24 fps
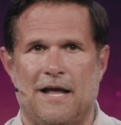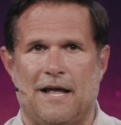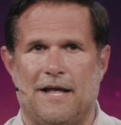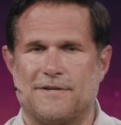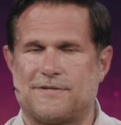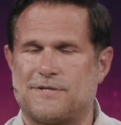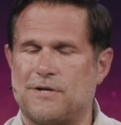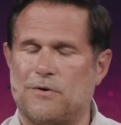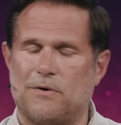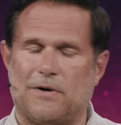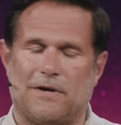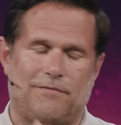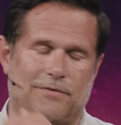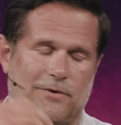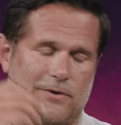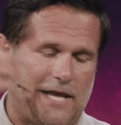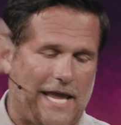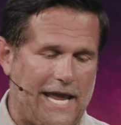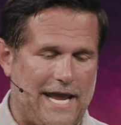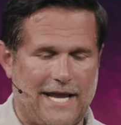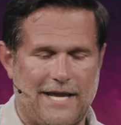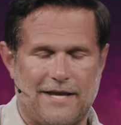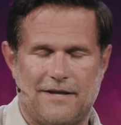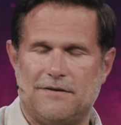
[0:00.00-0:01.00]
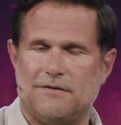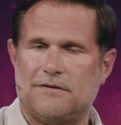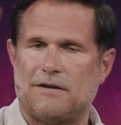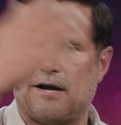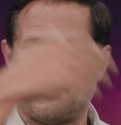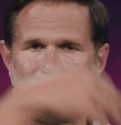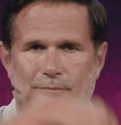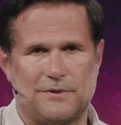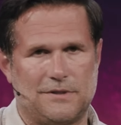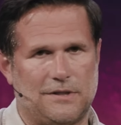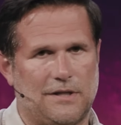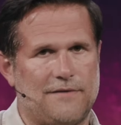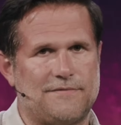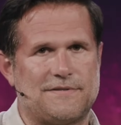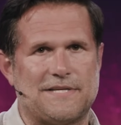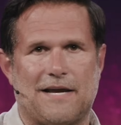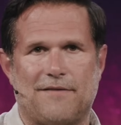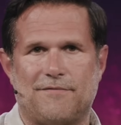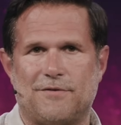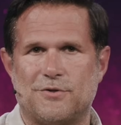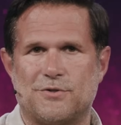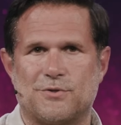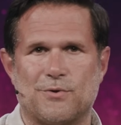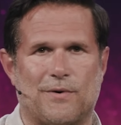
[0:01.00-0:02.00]
And so if you can, I would love to
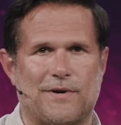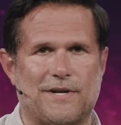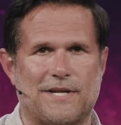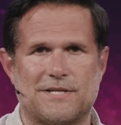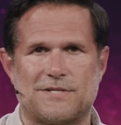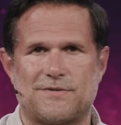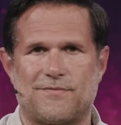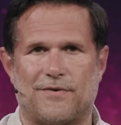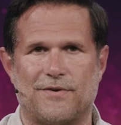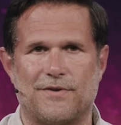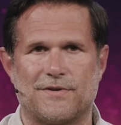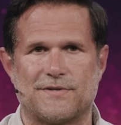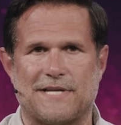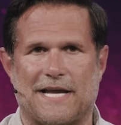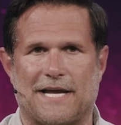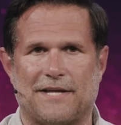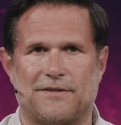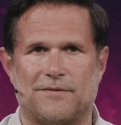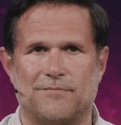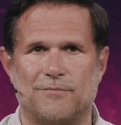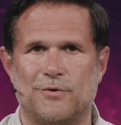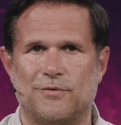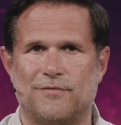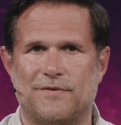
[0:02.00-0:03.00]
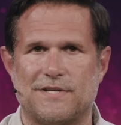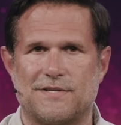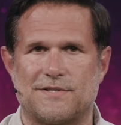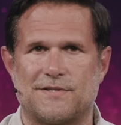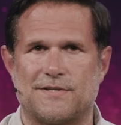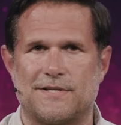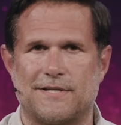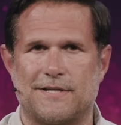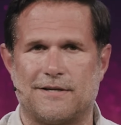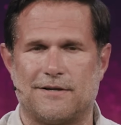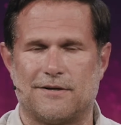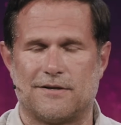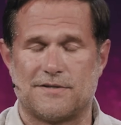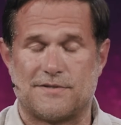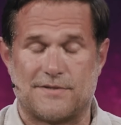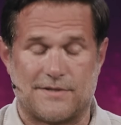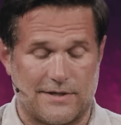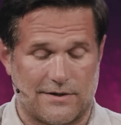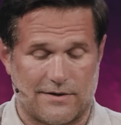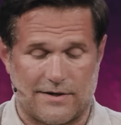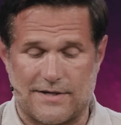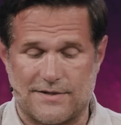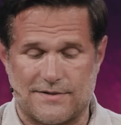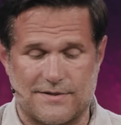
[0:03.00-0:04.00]
have you join us for this At the Movies
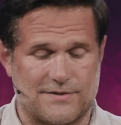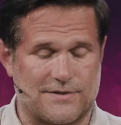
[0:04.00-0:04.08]
series.